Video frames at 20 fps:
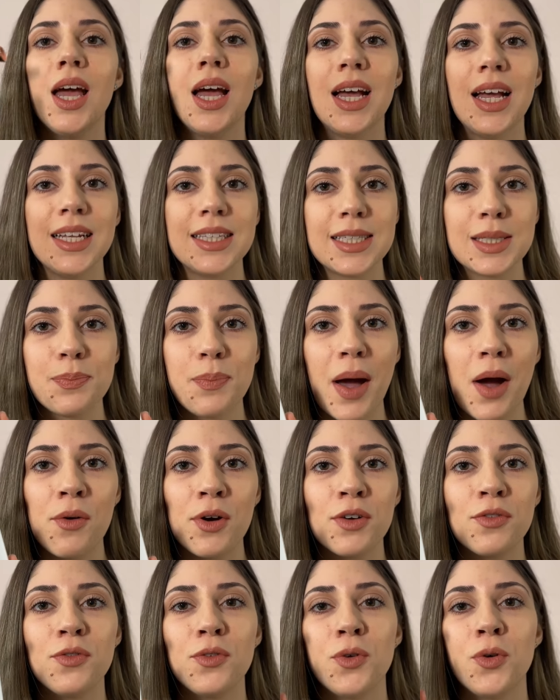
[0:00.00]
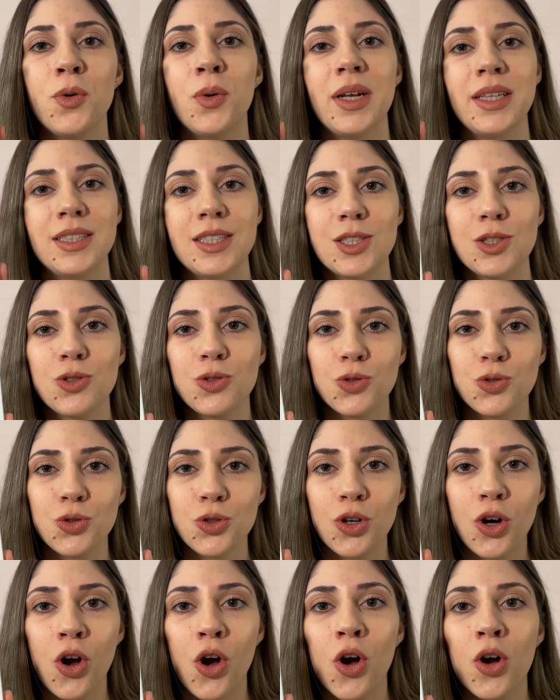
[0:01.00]
It's powerful, it's
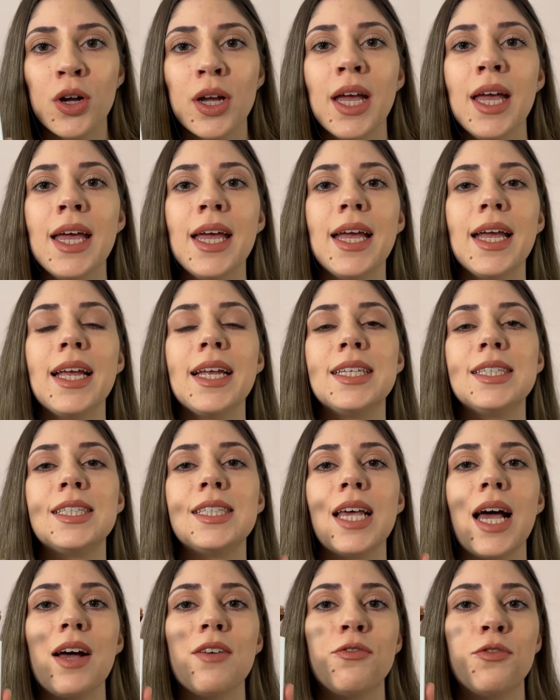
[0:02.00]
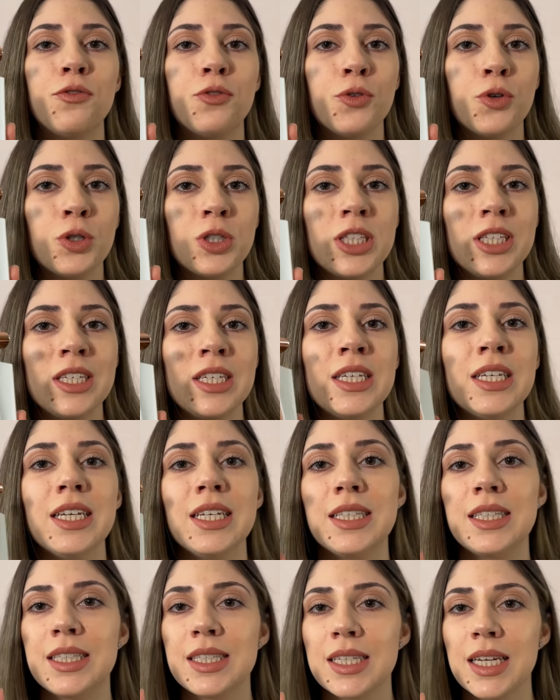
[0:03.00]
strong, it's fruity,
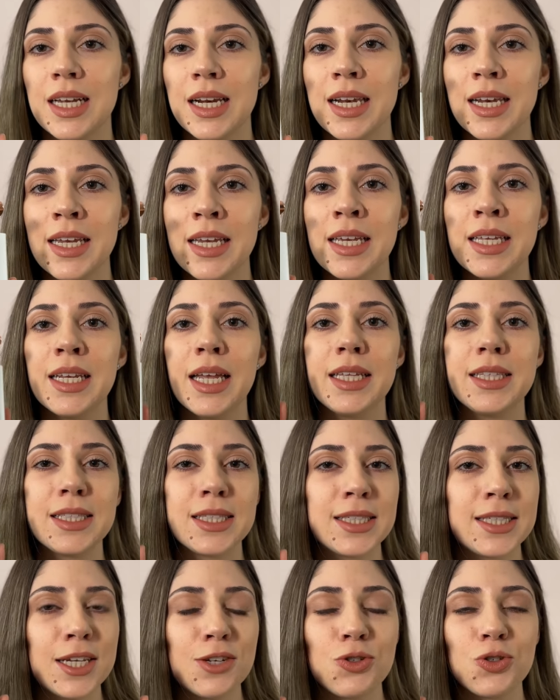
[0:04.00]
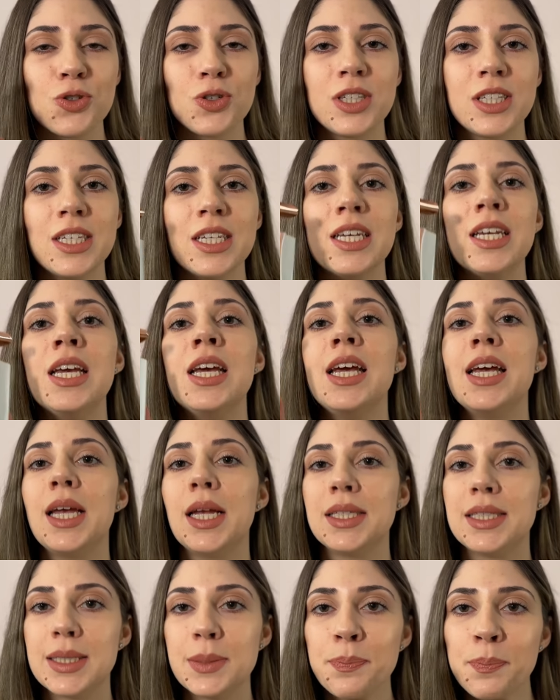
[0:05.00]
it's clean, it's citrusy,
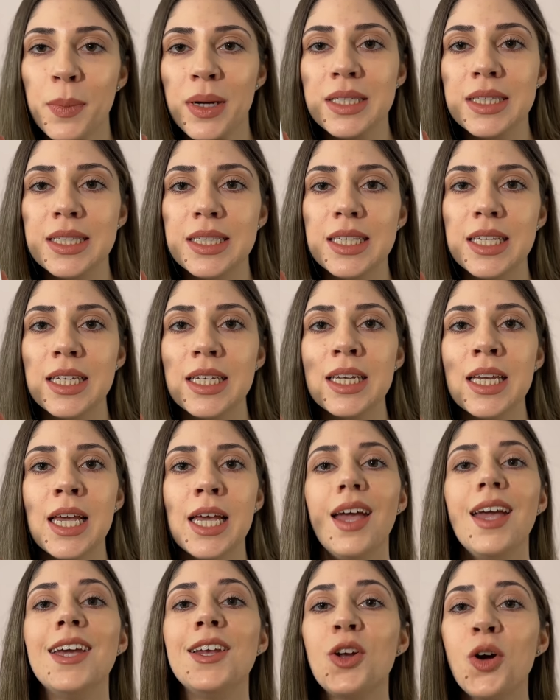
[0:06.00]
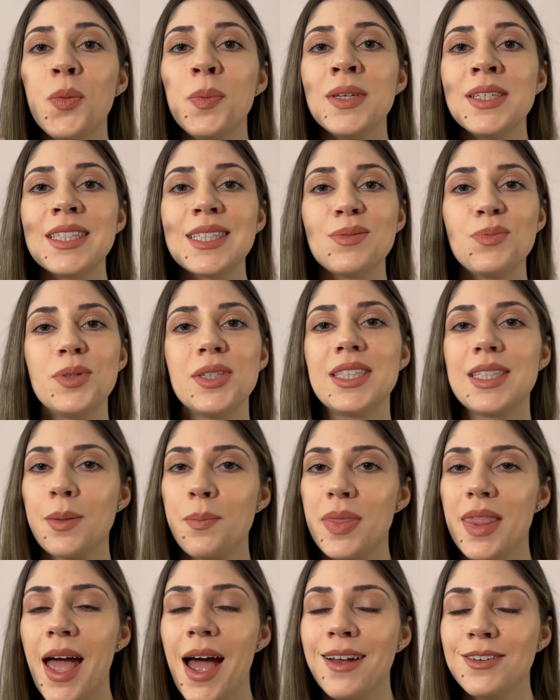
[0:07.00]
it's musky. It opens up with
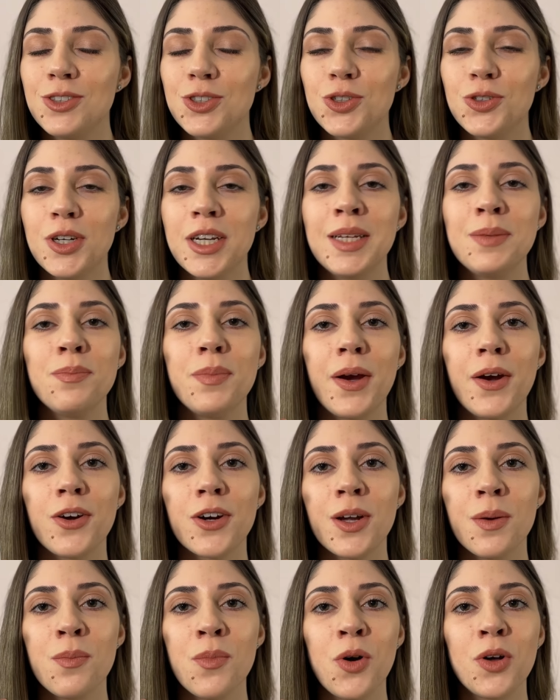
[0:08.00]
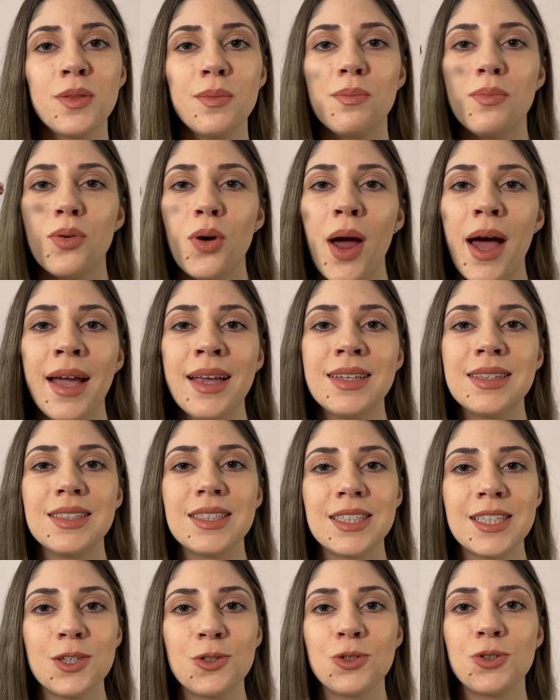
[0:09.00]
some tangerine, bergamot, bright,
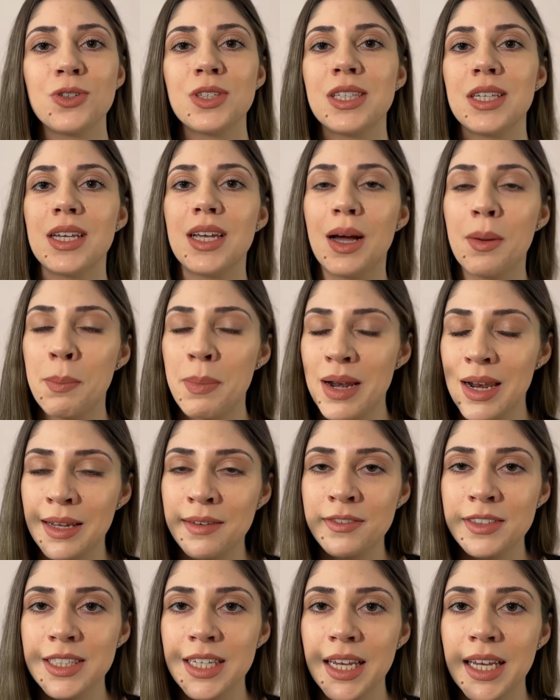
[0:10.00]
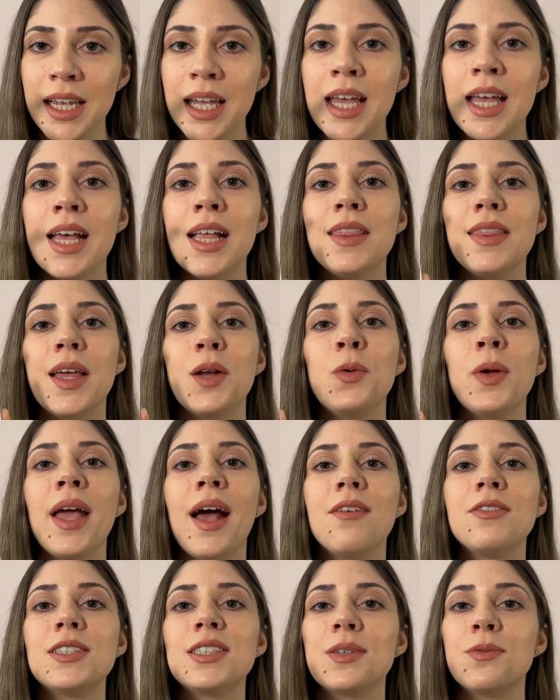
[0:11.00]
citrusy, uplifting. Then we
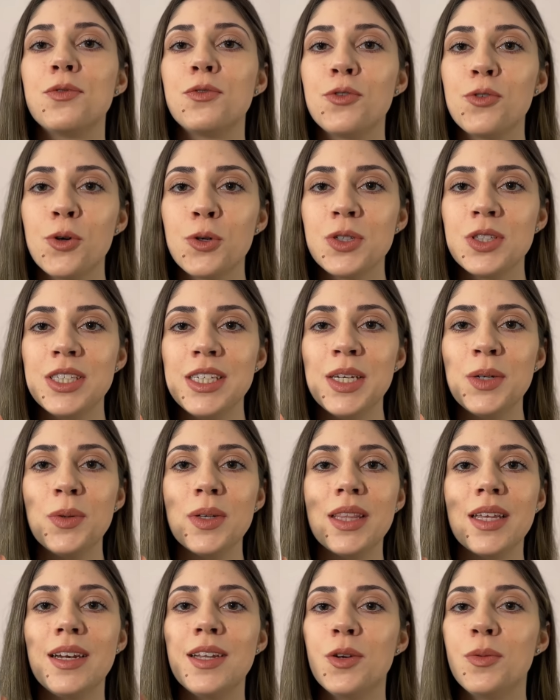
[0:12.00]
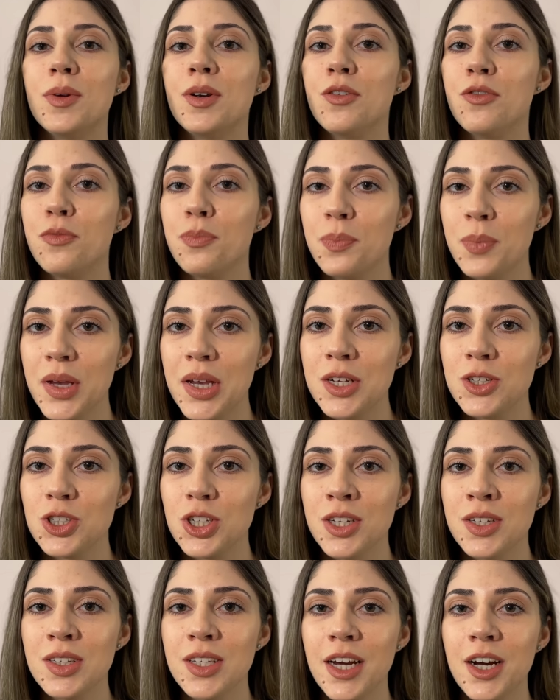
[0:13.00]
have some fruity with a little bit of peach
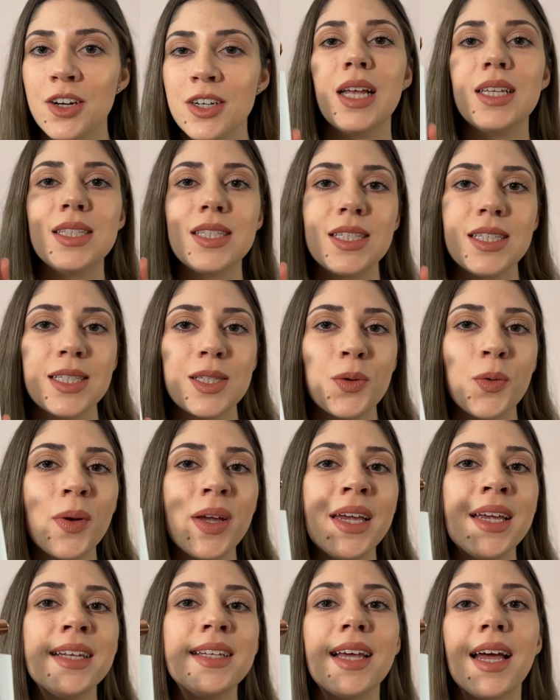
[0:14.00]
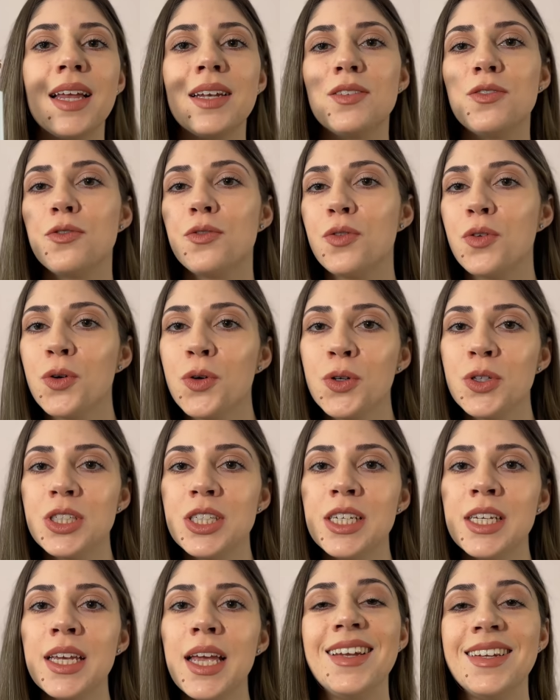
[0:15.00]
in there. It's sweet and
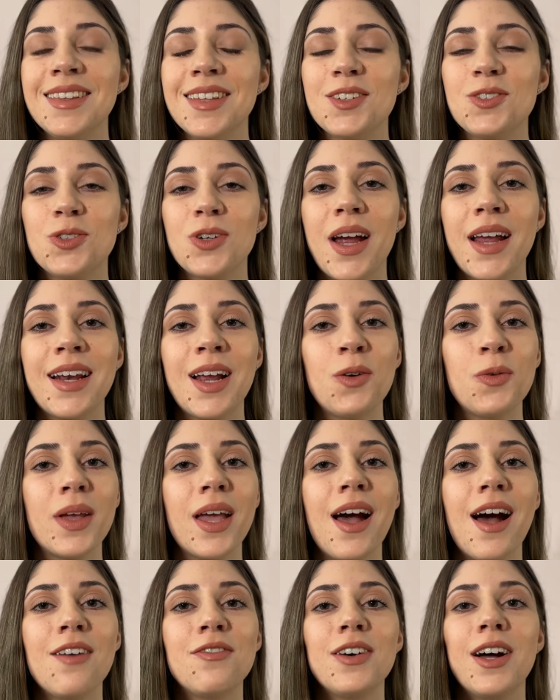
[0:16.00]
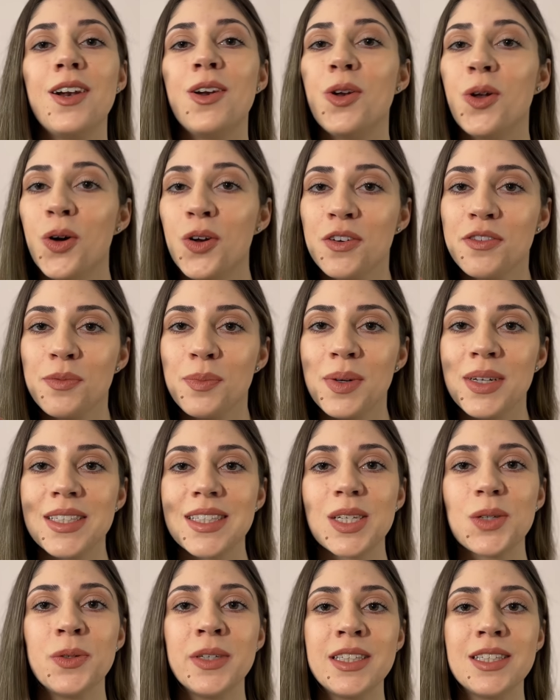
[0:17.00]
fruity. In the dry down, we have a lot of
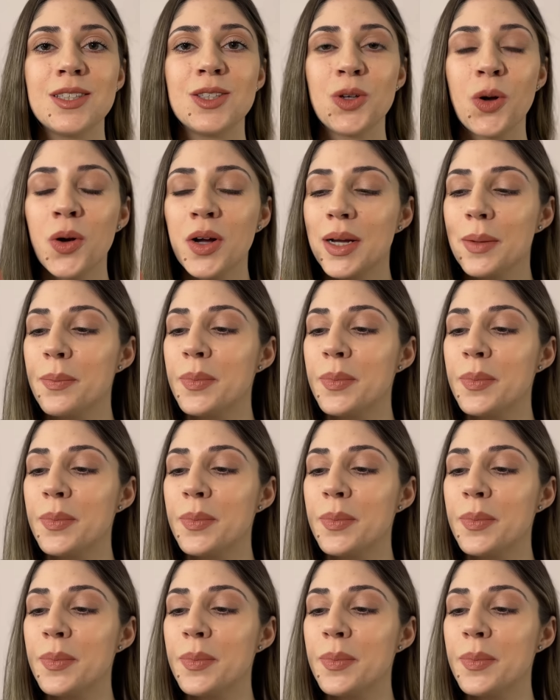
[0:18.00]
musk with tonka